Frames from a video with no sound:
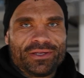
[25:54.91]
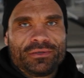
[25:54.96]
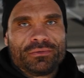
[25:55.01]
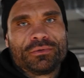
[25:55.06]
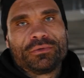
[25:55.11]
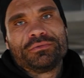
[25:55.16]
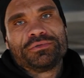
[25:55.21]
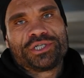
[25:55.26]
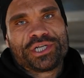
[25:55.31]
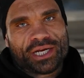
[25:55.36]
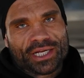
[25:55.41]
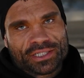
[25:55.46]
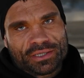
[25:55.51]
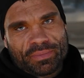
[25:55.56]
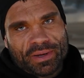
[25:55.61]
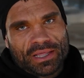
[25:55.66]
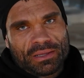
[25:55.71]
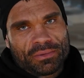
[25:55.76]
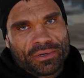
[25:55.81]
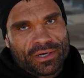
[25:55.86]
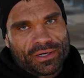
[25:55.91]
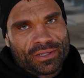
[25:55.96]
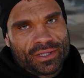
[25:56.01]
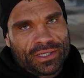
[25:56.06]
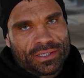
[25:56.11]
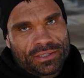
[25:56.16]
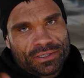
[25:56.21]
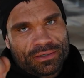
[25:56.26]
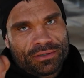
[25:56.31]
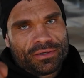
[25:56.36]
Oh, shout out to Bayley behind the
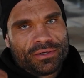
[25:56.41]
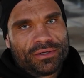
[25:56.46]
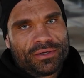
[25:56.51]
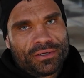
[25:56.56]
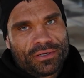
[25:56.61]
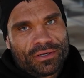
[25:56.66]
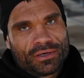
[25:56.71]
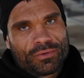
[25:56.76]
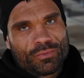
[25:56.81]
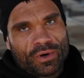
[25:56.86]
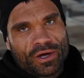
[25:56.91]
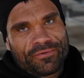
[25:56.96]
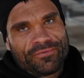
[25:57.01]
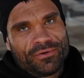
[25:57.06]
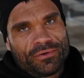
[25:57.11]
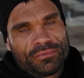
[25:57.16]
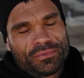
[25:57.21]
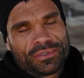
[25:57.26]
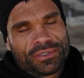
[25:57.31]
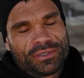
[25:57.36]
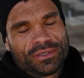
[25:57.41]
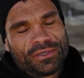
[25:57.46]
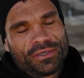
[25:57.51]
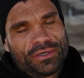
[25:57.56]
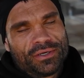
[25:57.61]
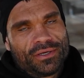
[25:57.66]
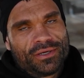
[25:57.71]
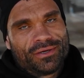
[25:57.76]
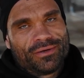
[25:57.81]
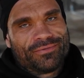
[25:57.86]
lens, White Films,
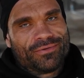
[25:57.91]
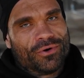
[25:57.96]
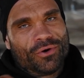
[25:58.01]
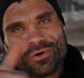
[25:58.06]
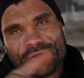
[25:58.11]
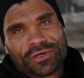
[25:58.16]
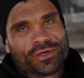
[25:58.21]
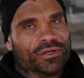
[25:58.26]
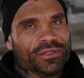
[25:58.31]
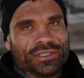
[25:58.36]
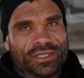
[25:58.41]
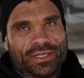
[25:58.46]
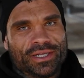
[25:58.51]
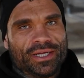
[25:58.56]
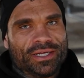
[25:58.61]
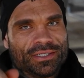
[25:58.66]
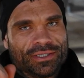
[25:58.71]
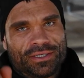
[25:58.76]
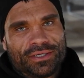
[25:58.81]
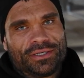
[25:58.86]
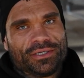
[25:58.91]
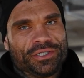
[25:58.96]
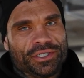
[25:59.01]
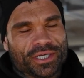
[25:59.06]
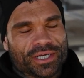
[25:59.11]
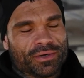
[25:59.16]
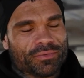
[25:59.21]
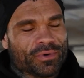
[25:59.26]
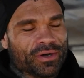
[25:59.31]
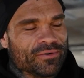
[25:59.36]
for all your content needs. Check
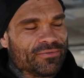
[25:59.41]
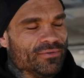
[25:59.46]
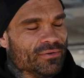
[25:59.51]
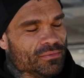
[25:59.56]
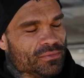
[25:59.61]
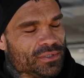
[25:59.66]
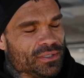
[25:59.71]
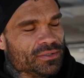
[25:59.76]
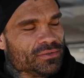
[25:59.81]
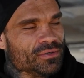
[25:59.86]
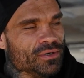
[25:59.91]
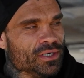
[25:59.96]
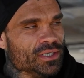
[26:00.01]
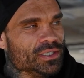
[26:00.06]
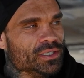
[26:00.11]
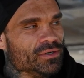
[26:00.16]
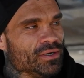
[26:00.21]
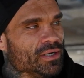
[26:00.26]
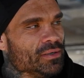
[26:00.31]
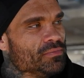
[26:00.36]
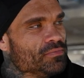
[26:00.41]
out White Films on Instagram.